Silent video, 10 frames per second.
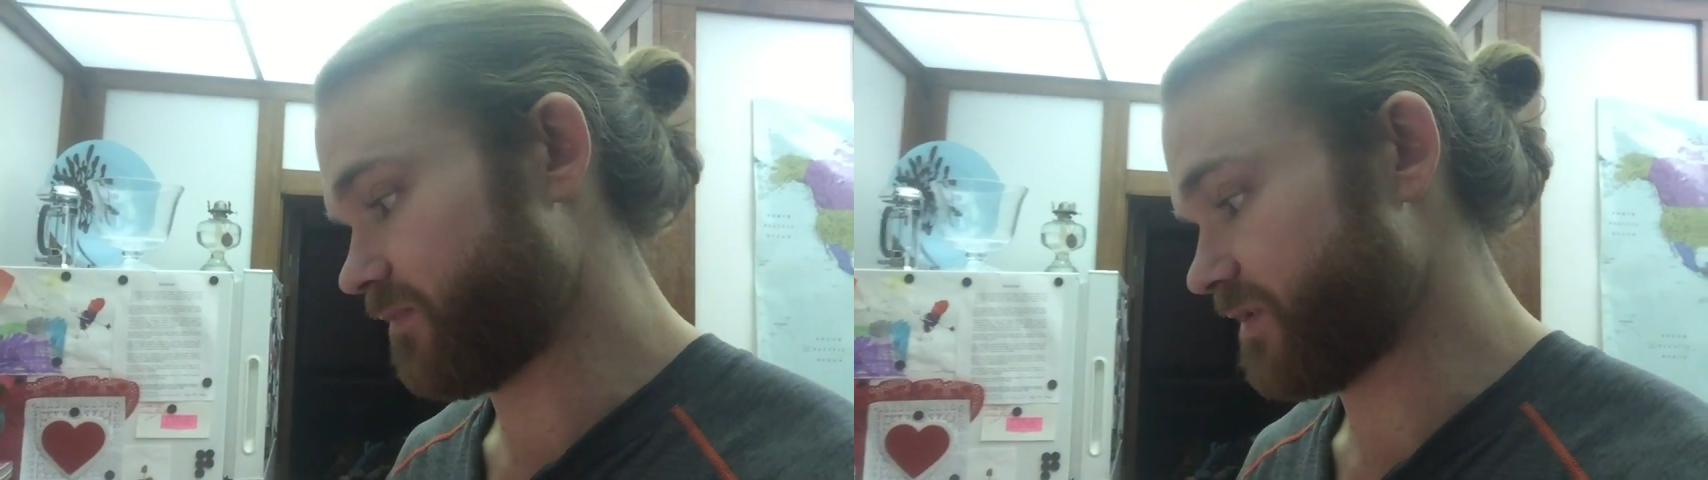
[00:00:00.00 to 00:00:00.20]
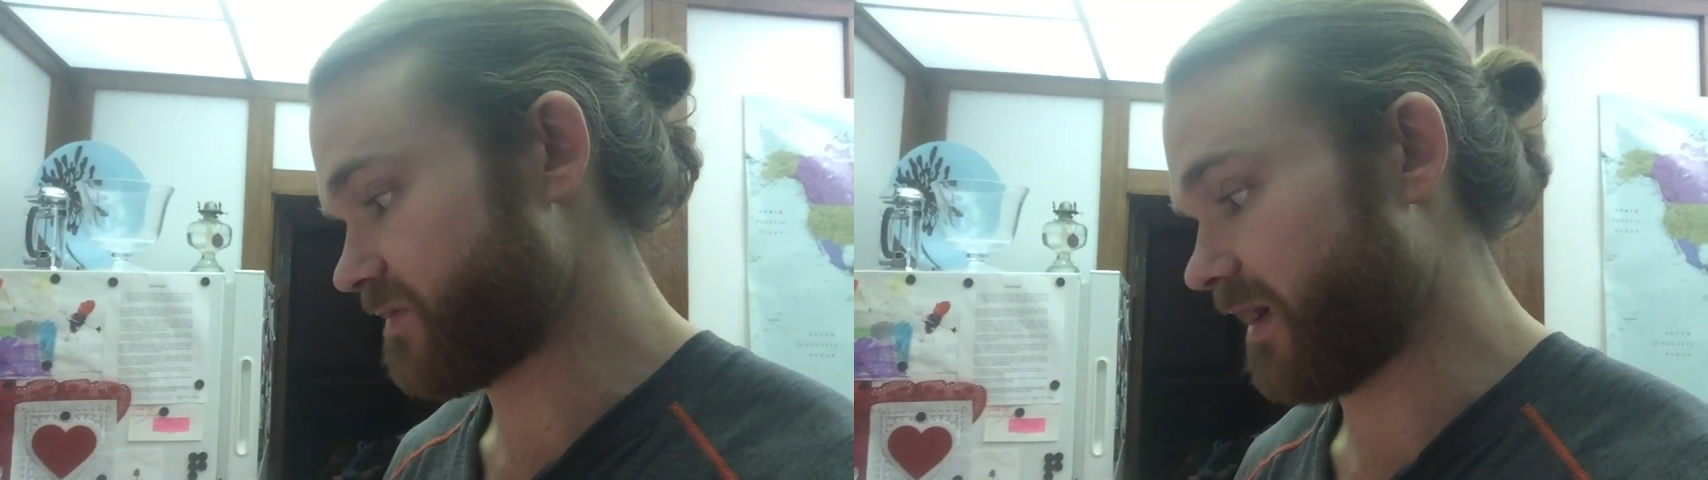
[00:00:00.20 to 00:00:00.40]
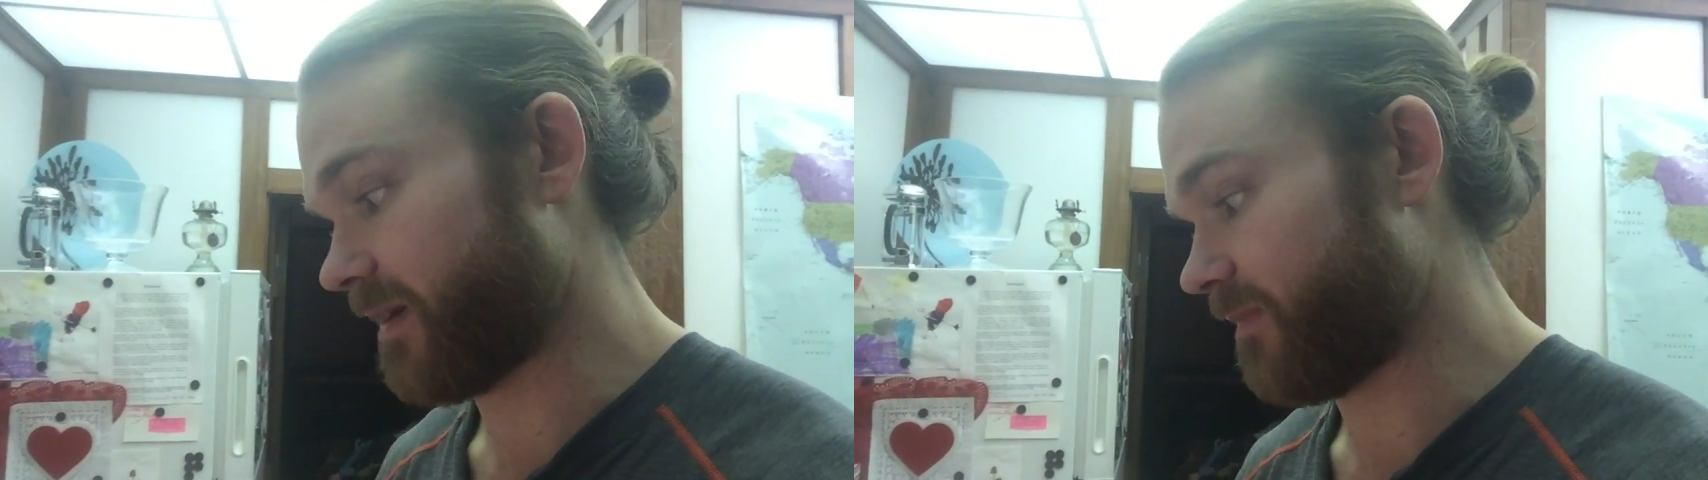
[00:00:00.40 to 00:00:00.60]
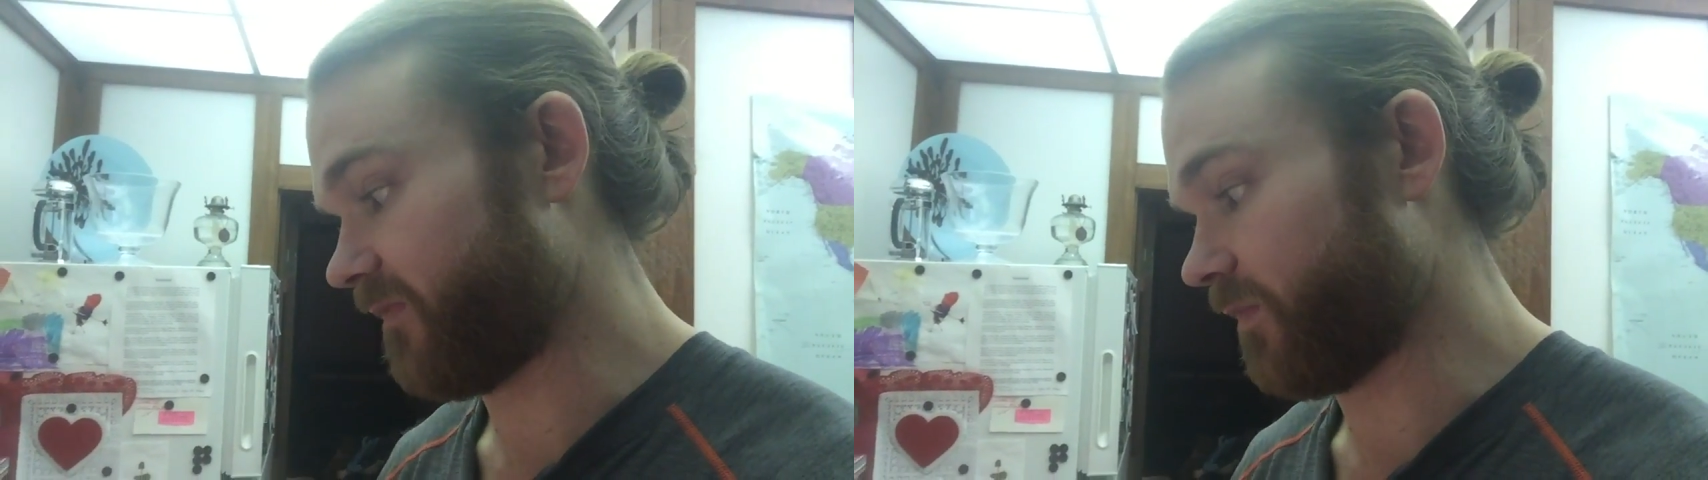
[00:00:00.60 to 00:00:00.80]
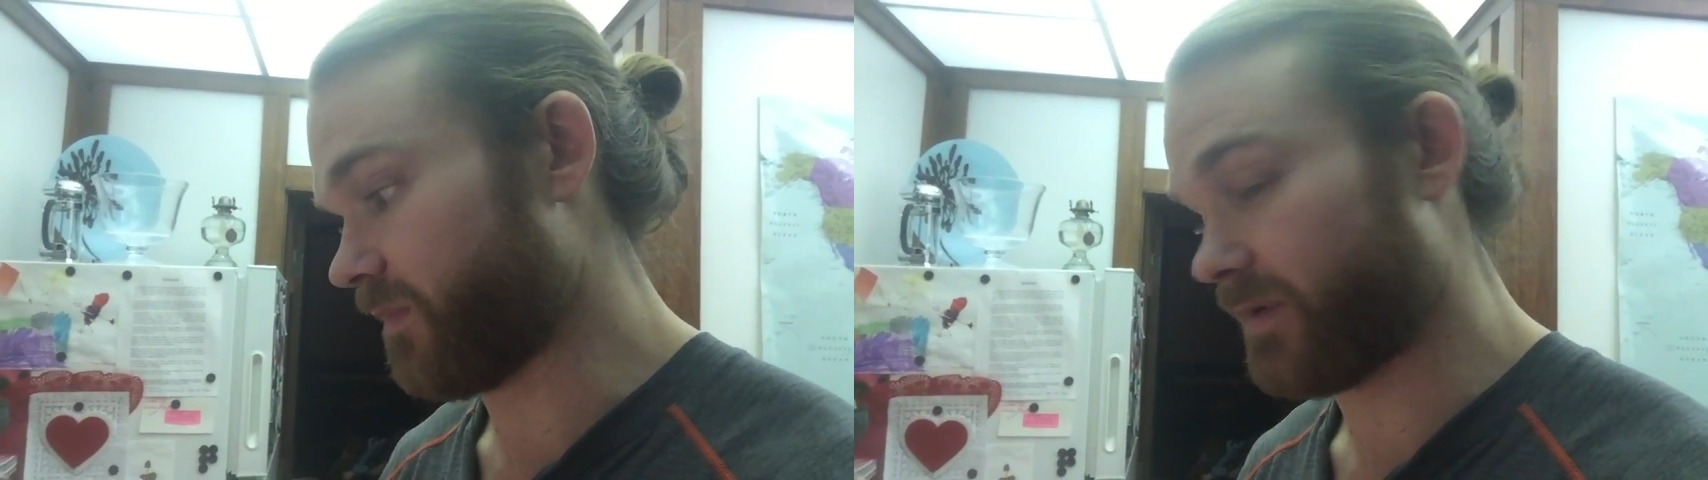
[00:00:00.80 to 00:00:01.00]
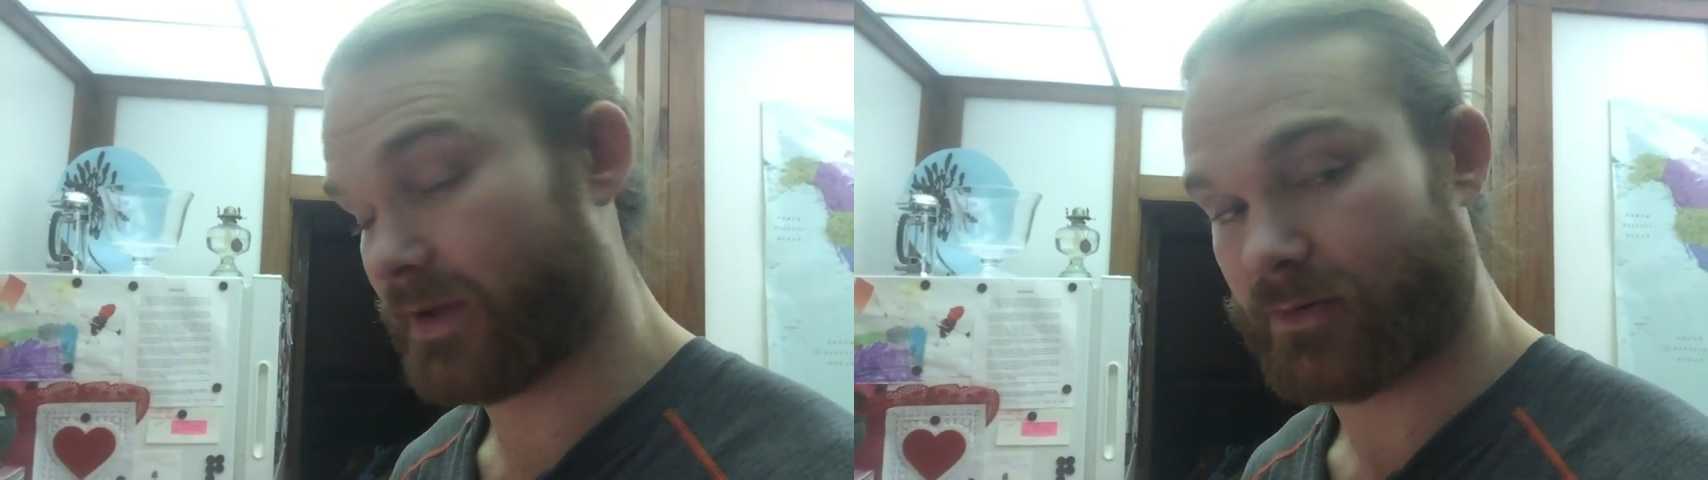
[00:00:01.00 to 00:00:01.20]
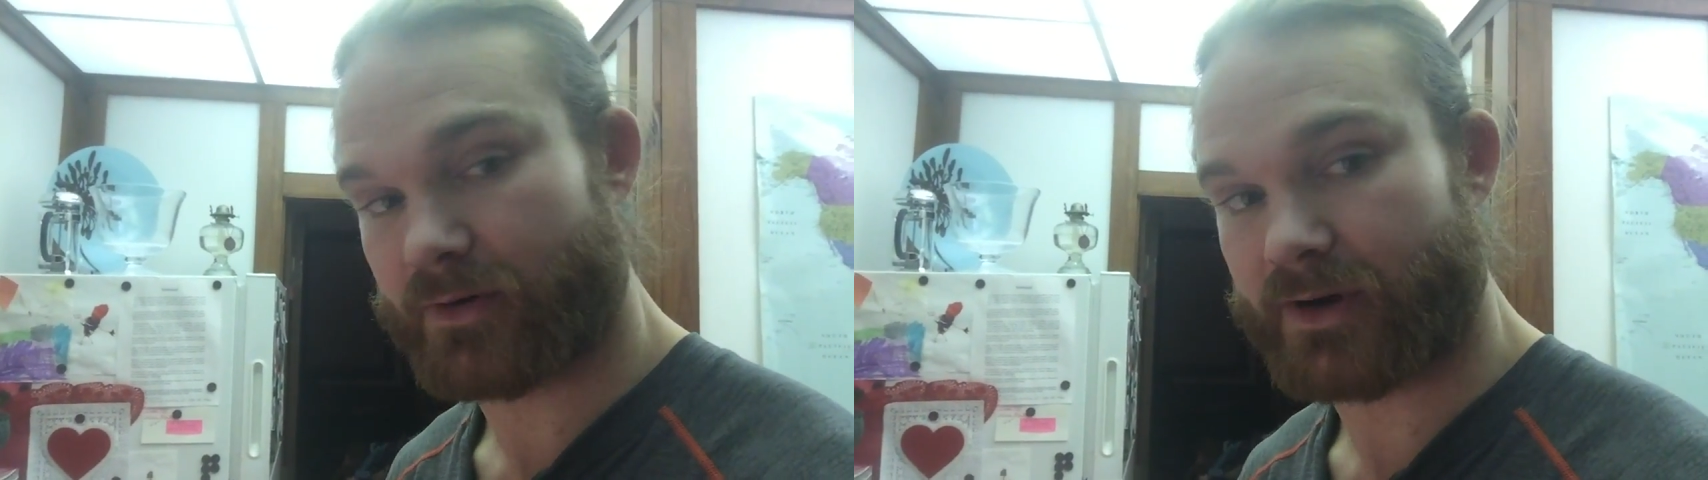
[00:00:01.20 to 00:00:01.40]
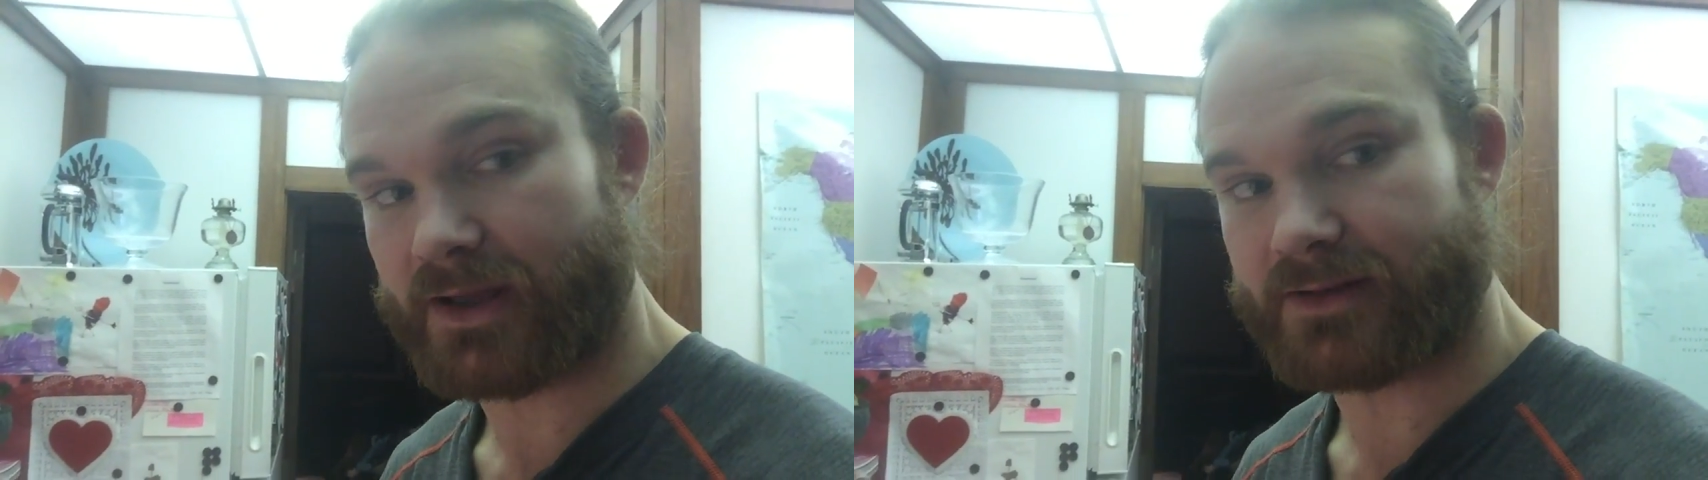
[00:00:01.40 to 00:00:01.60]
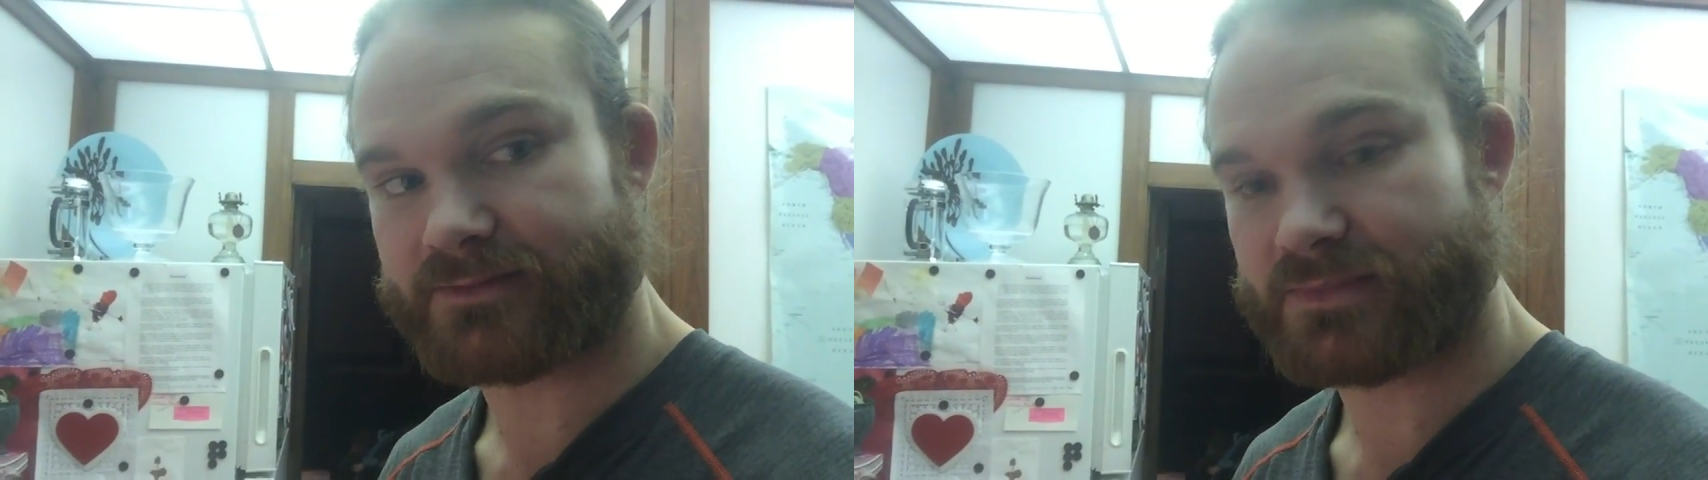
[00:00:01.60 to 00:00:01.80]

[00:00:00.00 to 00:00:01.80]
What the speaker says: we tried them before and they were great.